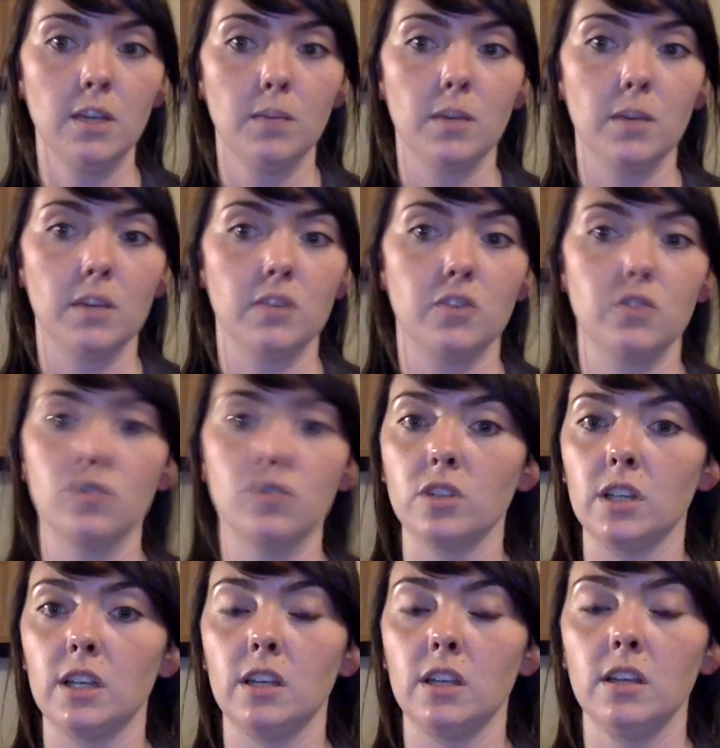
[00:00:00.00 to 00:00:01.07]
because
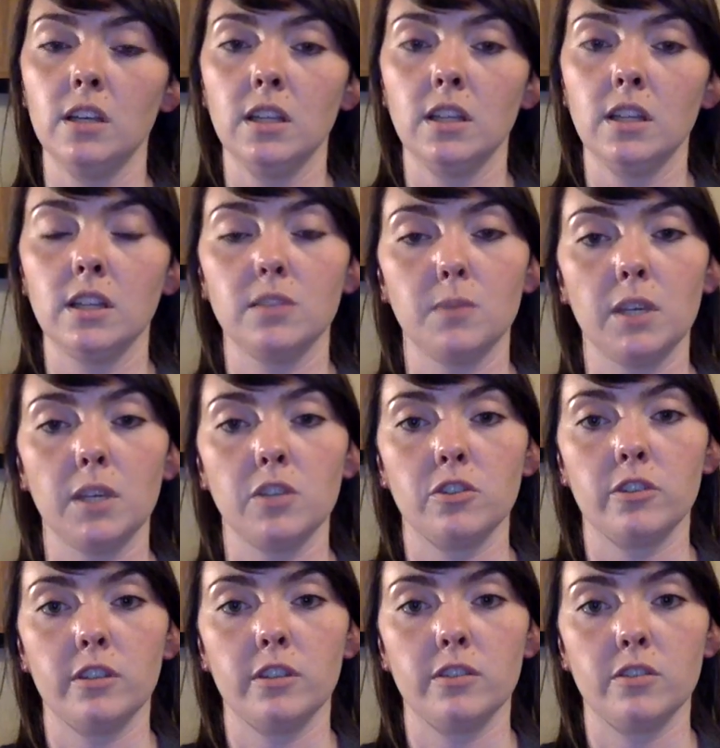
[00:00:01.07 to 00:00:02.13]
usually these
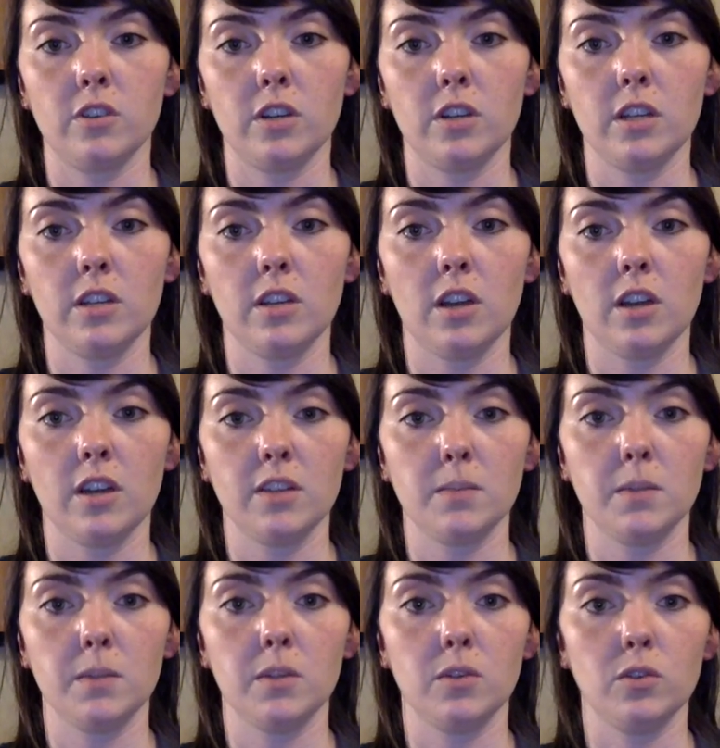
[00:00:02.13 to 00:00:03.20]
patients are in the
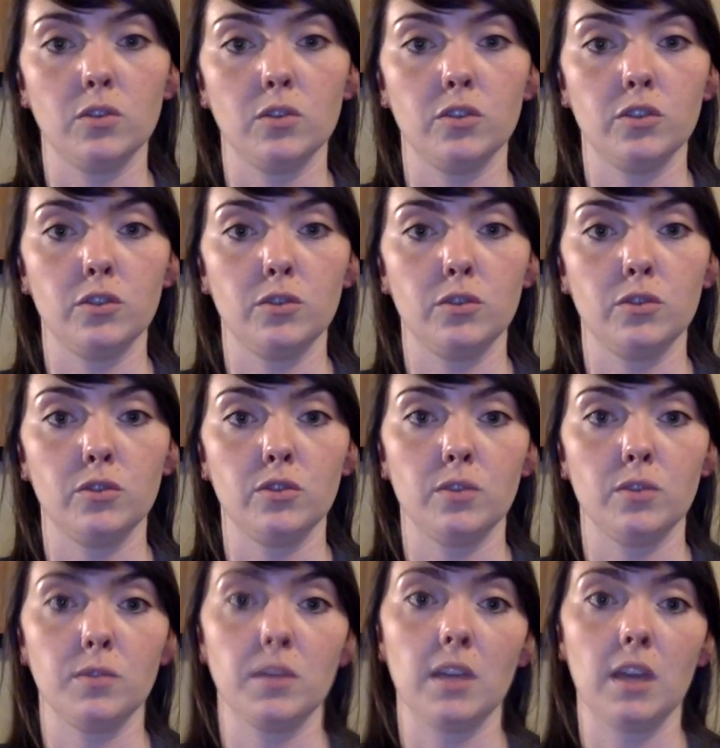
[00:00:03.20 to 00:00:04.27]
hospital due to
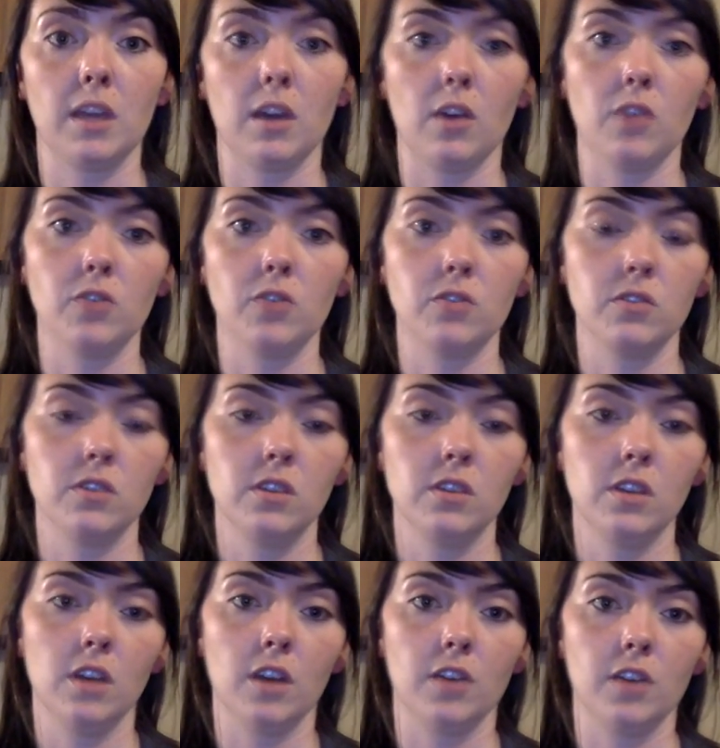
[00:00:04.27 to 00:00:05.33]
something else
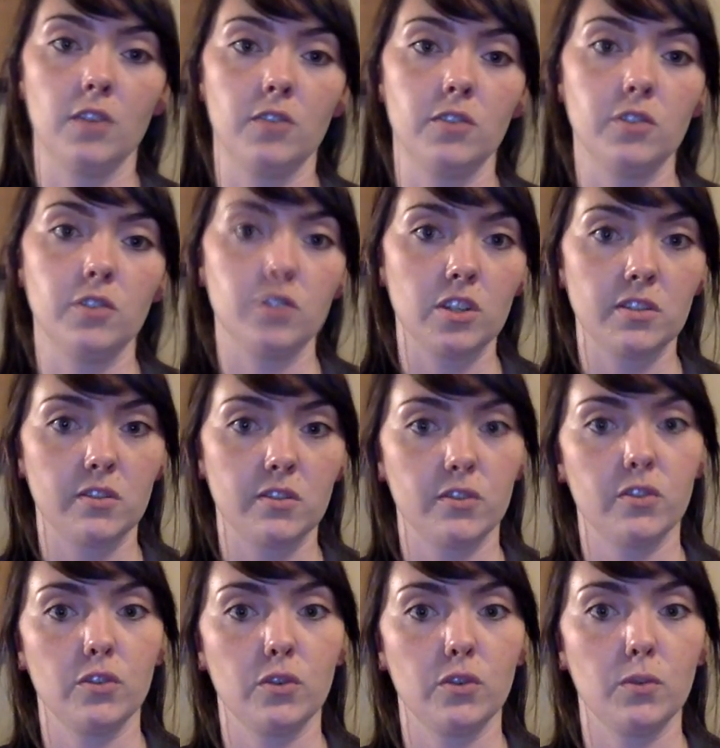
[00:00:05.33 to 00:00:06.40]
other than just the
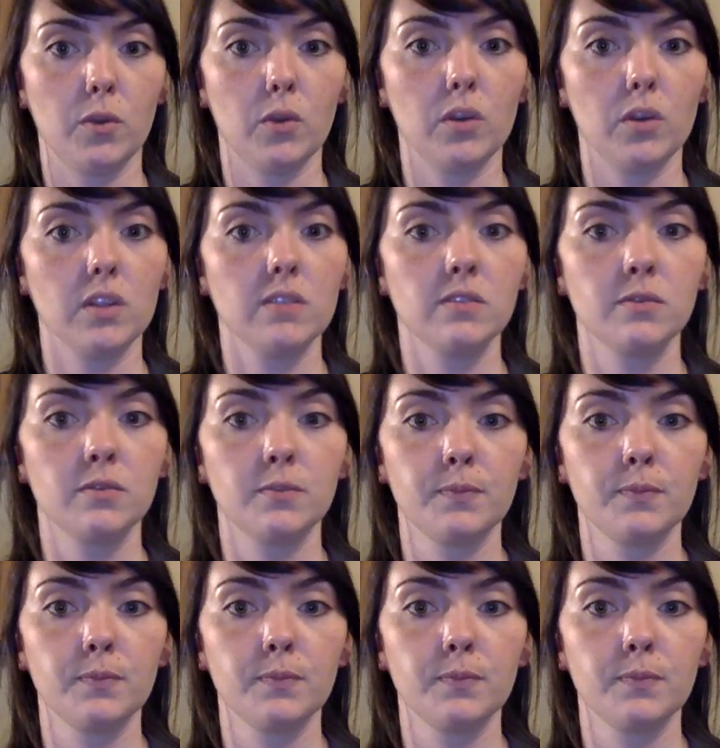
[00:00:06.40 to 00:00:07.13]
Pseudomonas.